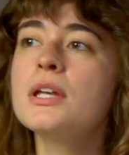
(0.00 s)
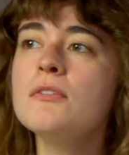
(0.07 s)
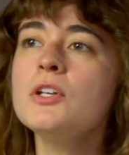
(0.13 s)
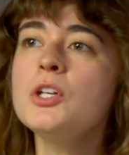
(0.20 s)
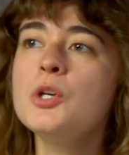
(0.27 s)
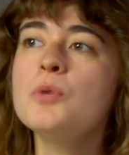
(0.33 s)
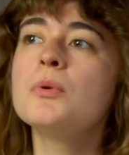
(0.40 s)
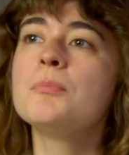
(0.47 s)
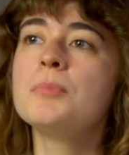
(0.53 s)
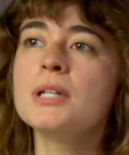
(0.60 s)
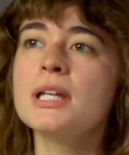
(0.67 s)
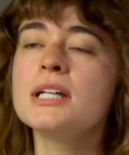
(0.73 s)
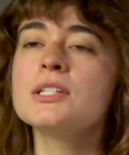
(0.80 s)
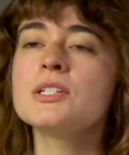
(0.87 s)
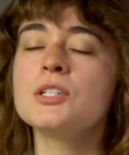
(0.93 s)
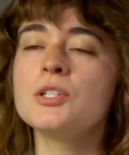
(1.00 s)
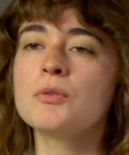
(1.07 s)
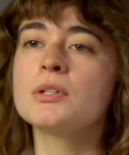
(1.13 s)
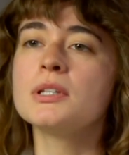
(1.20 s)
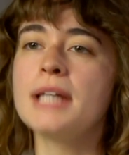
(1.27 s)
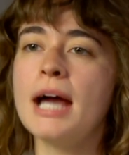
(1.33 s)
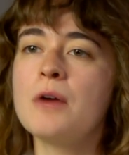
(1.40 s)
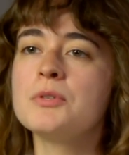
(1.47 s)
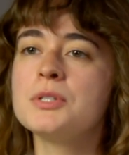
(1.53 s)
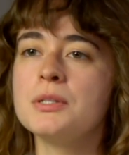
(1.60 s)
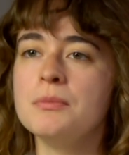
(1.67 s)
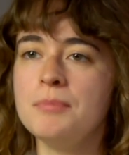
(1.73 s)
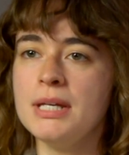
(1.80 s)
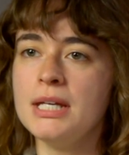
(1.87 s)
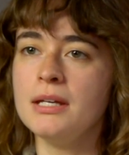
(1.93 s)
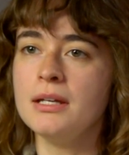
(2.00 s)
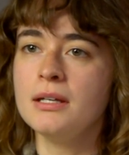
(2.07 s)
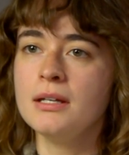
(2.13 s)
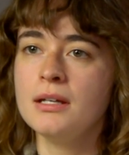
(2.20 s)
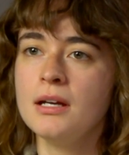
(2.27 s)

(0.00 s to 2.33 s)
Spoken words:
Giving you a place that you're allowed to be.